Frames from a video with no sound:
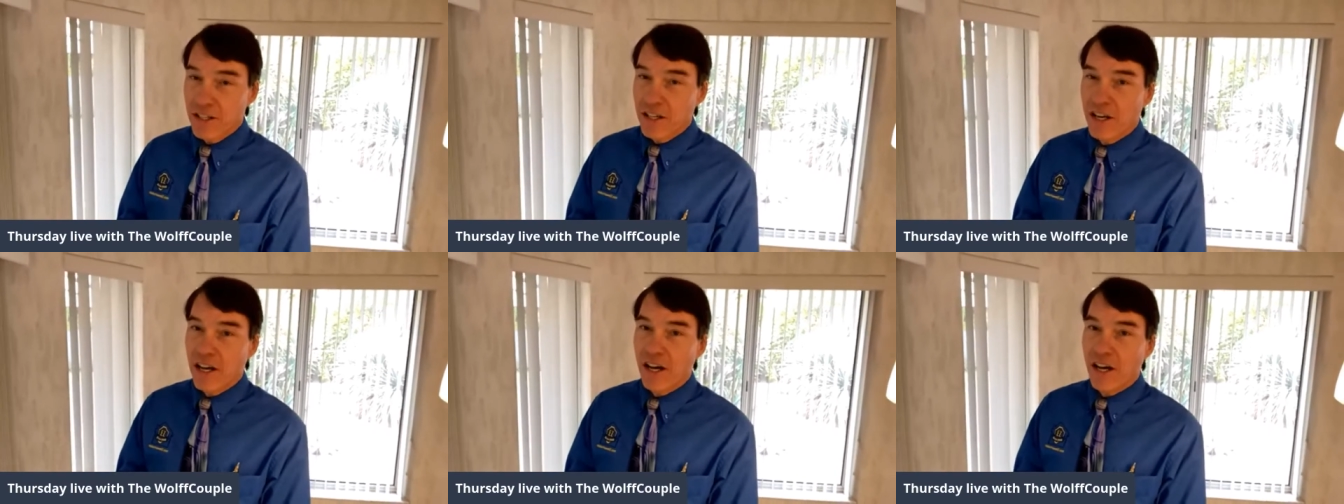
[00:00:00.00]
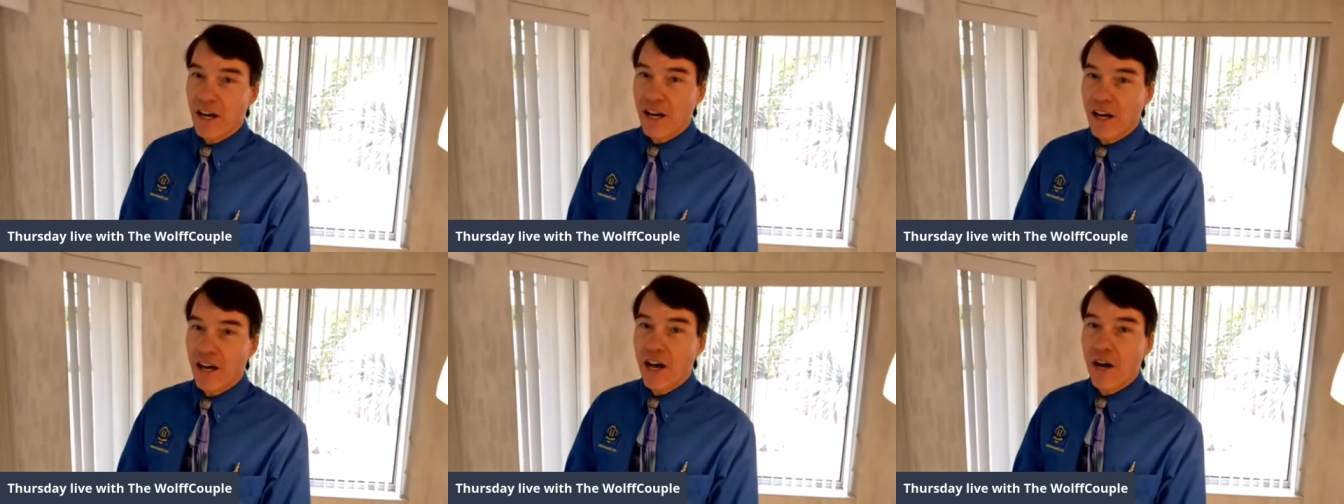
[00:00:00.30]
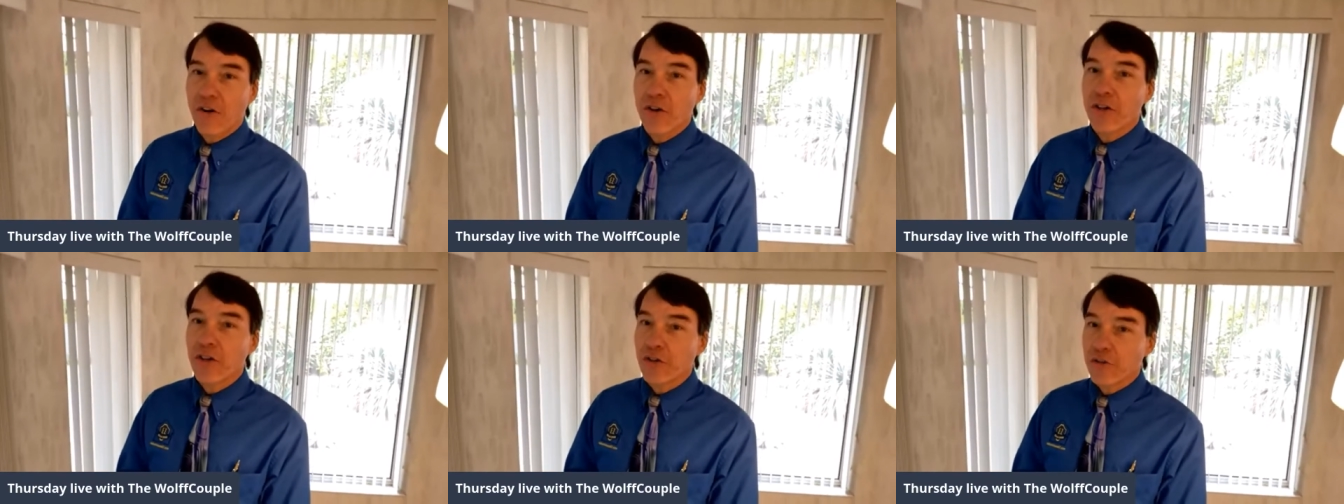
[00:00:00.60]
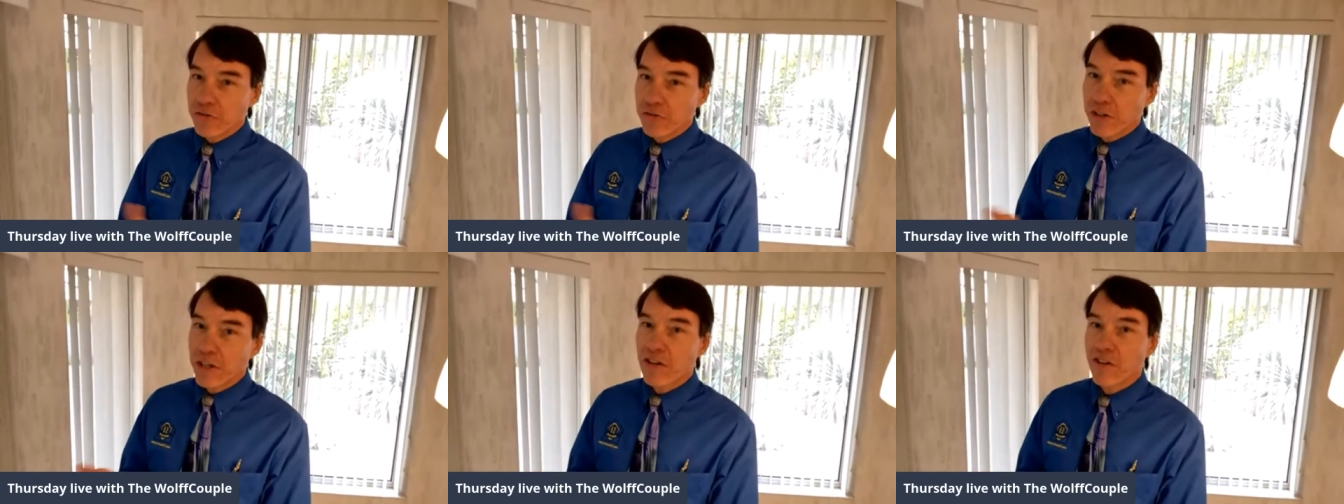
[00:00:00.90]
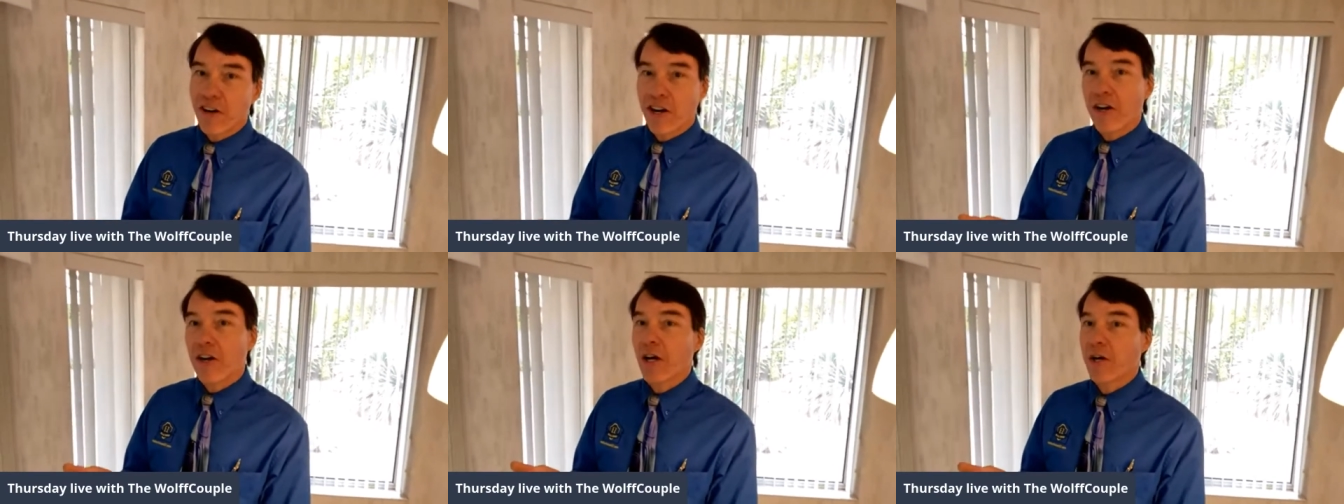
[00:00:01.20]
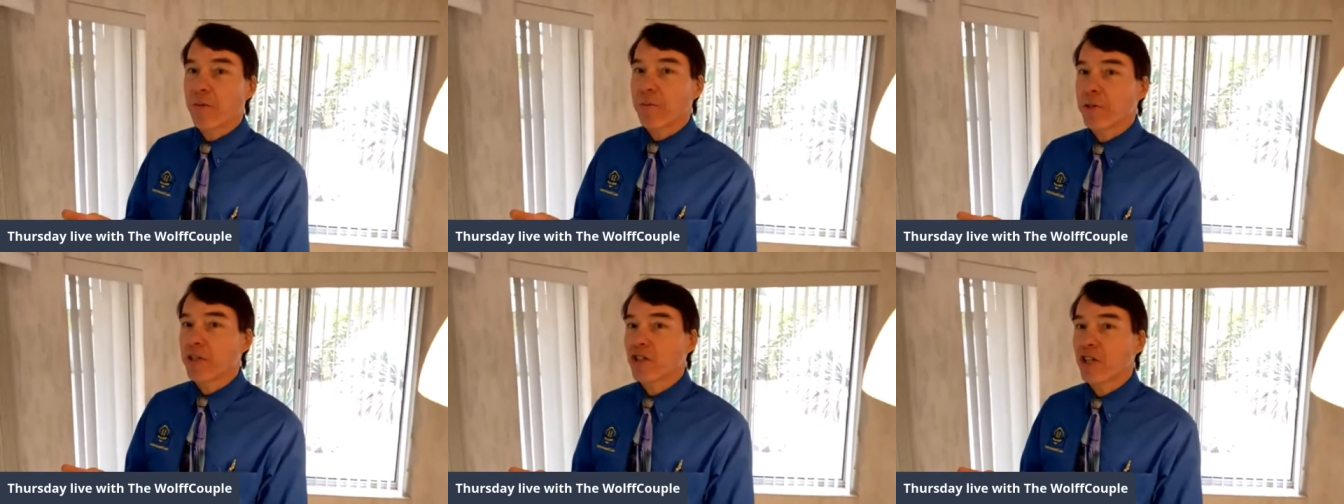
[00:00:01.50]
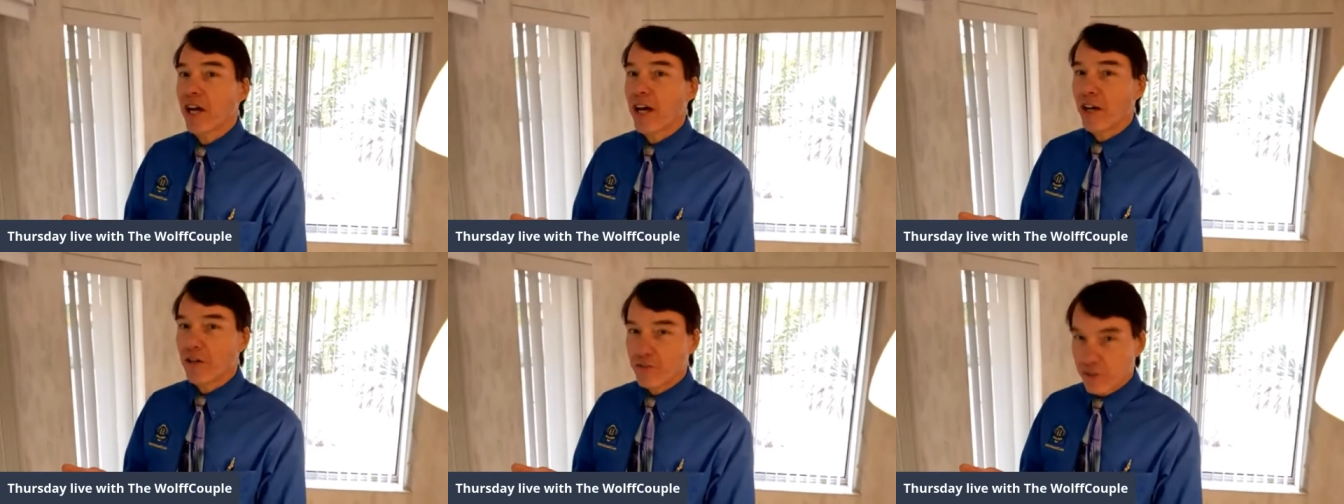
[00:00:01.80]
Uh, how do you figure out how much a
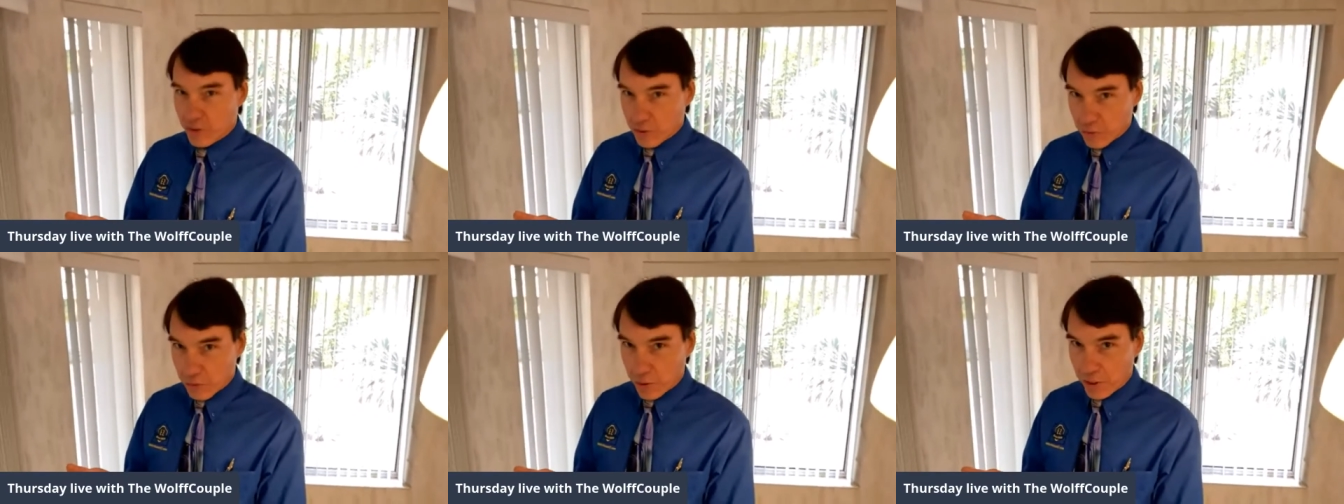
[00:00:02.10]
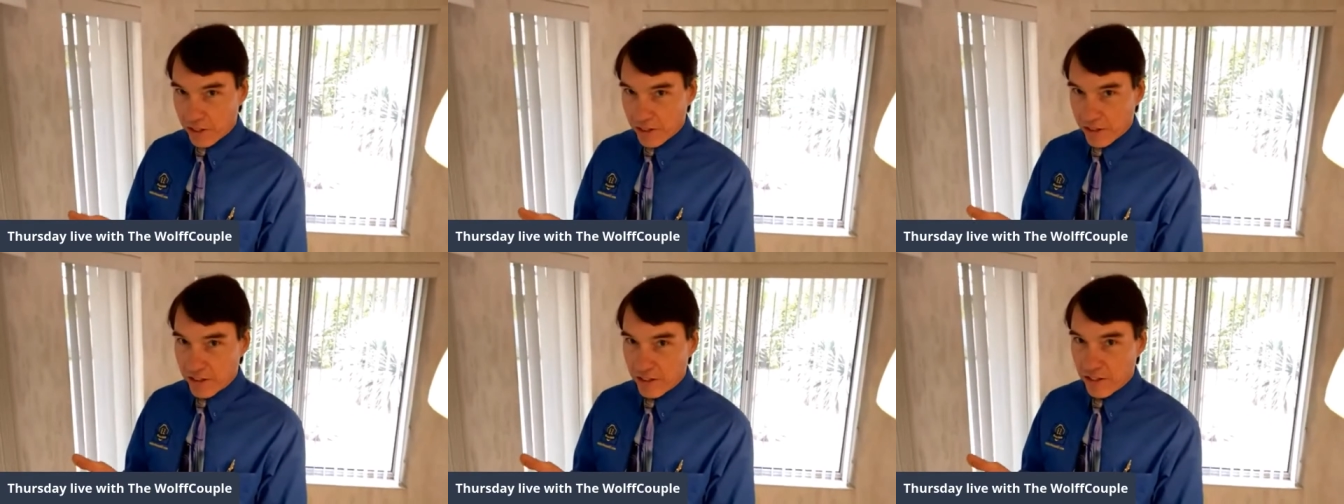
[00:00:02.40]
house is worth?